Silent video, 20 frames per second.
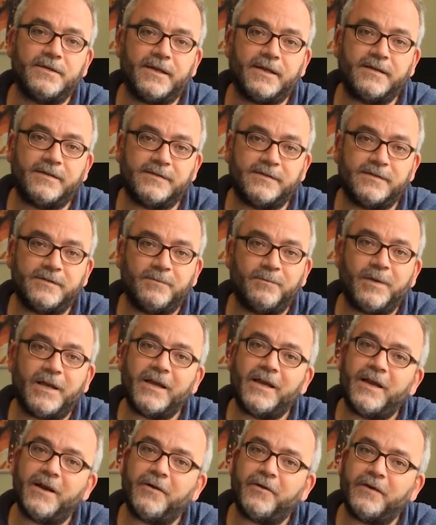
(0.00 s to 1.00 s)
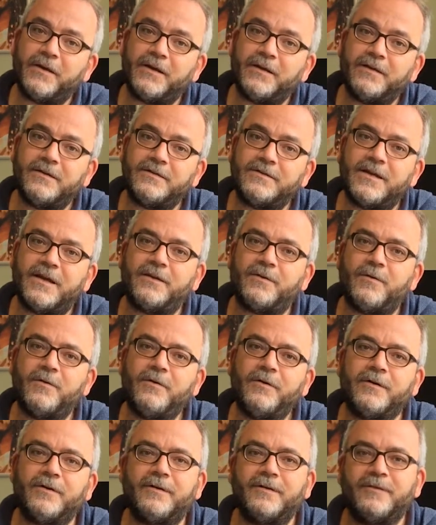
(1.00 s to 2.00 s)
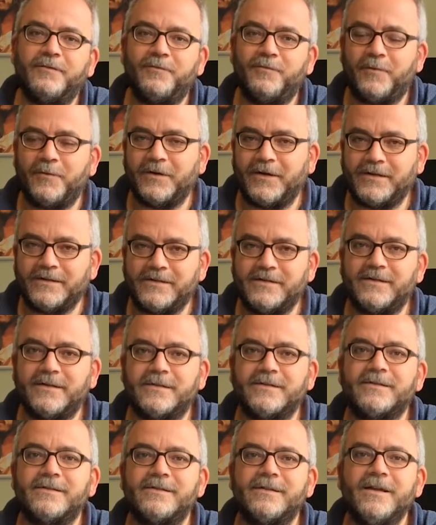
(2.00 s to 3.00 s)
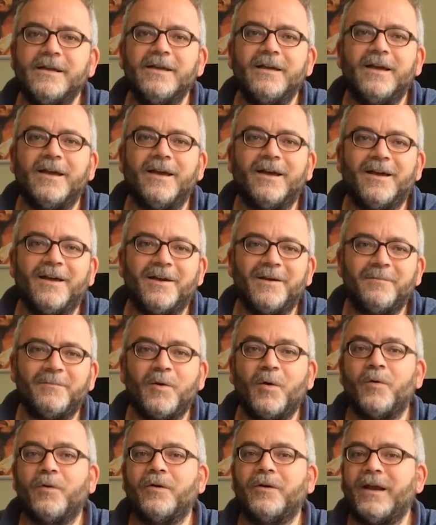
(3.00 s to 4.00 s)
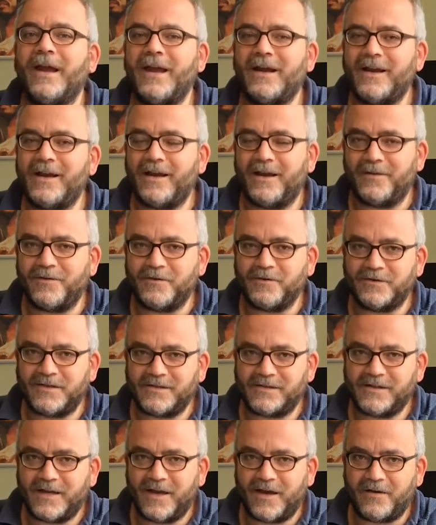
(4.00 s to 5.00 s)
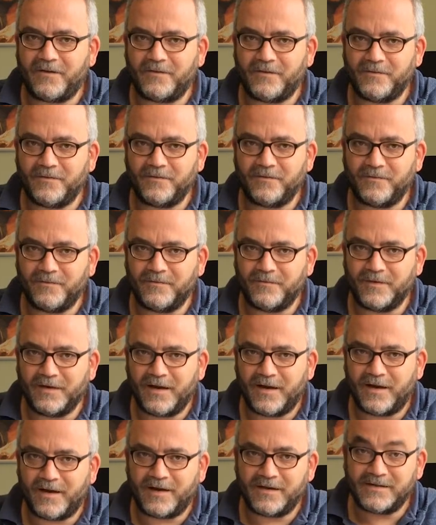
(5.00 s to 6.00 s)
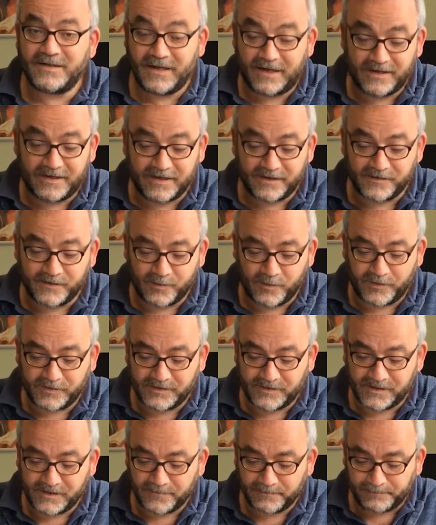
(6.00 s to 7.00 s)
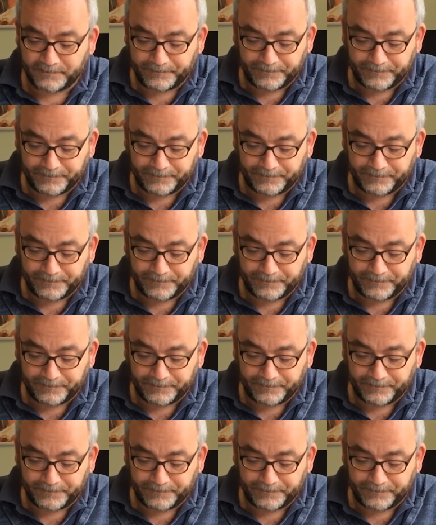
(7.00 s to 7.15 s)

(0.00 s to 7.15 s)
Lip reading: tixbayarea.org, for instance, or any other discount ticketing source?